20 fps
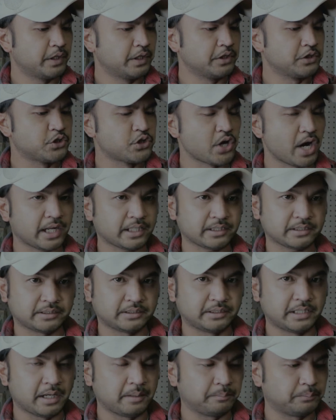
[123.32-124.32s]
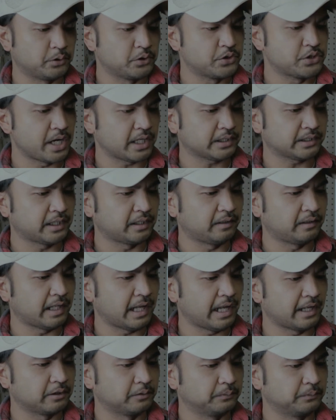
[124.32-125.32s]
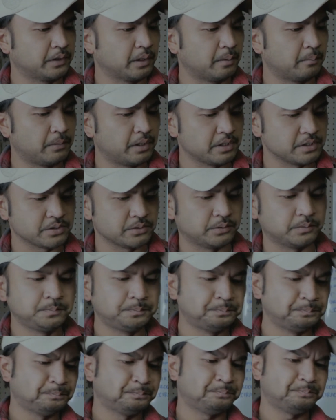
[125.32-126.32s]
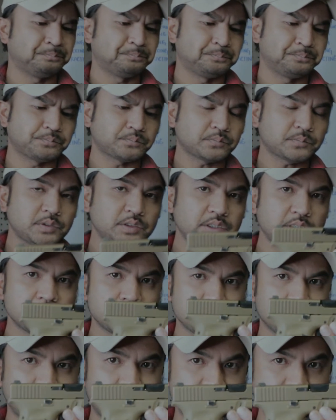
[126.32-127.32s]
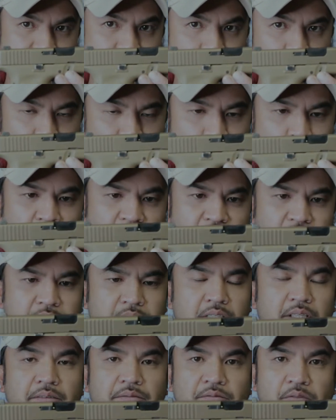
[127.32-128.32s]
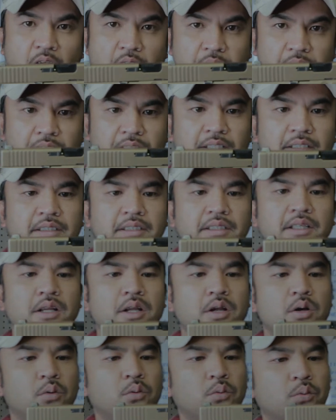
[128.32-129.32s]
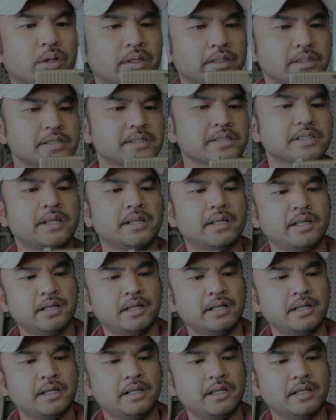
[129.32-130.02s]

eject that projectile out of the muzzle. So that's how the firing works.